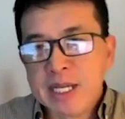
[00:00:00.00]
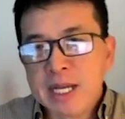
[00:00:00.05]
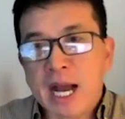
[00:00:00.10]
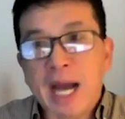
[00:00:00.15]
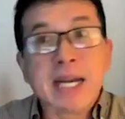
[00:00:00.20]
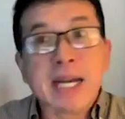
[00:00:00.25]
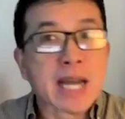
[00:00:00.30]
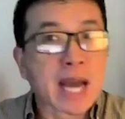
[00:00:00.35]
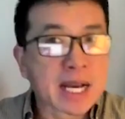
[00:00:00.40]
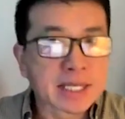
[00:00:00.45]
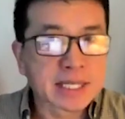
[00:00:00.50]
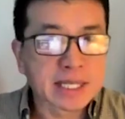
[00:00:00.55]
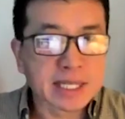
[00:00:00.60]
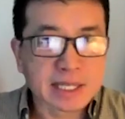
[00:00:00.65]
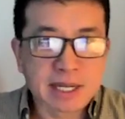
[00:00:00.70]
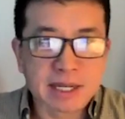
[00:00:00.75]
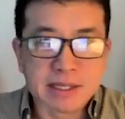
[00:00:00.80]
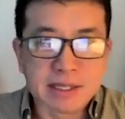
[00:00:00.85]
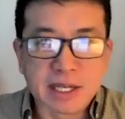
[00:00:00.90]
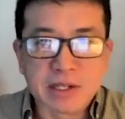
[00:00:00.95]
another
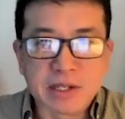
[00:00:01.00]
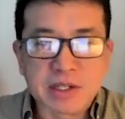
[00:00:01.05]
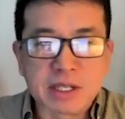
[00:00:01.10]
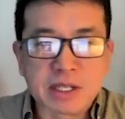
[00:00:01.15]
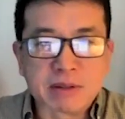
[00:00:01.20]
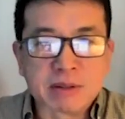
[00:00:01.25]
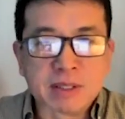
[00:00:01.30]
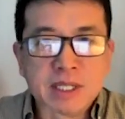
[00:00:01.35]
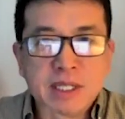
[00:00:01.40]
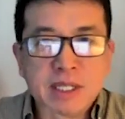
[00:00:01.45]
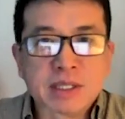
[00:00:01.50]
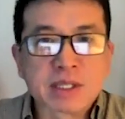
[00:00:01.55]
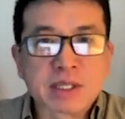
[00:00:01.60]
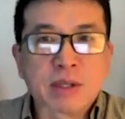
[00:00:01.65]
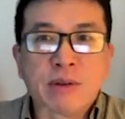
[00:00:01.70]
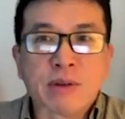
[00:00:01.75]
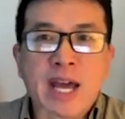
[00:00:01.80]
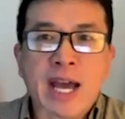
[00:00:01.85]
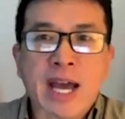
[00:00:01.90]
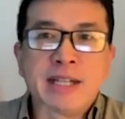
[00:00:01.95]
condition
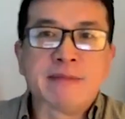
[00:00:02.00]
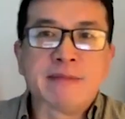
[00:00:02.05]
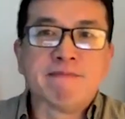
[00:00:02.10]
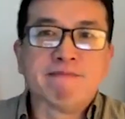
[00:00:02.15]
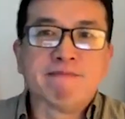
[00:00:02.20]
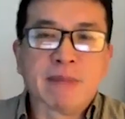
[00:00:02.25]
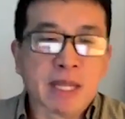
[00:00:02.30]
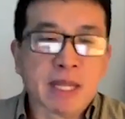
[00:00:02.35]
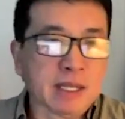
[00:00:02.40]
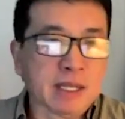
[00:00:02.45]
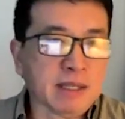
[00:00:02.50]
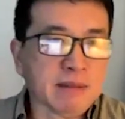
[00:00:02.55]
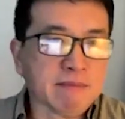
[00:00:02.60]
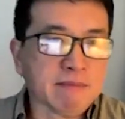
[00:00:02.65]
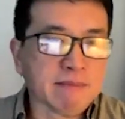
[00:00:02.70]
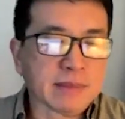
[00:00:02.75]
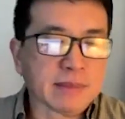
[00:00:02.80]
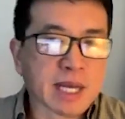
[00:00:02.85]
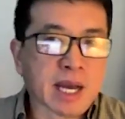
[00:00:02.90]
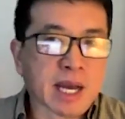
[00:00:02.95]
so that
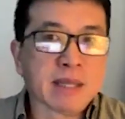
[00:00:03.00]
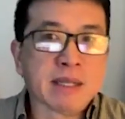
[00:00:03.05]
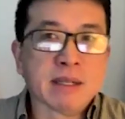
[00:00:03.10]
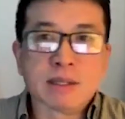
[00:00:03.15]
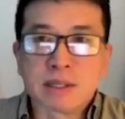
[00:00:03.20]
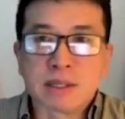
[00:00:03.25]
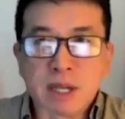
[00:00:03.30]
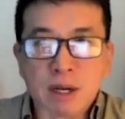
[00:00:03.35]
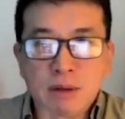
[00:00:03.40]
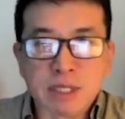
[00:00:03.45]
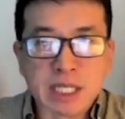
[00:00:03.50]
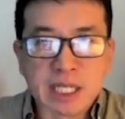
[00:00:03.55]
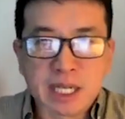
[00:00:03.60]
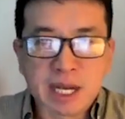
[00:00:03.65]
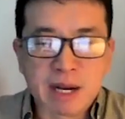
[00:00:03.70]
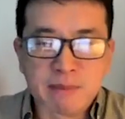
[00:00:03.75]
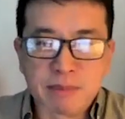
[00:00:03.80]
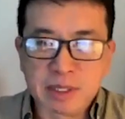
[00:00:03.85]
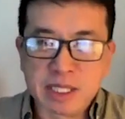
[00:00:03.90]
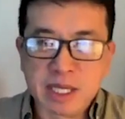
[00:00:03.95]
there's no
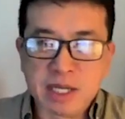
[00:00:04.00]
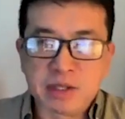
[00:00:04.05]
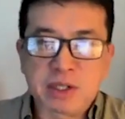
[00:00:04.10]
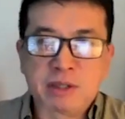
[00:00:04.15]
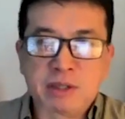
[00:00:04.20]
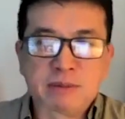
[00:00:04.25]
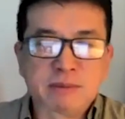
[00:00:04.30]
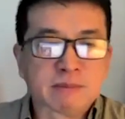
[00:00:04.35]
decomposition.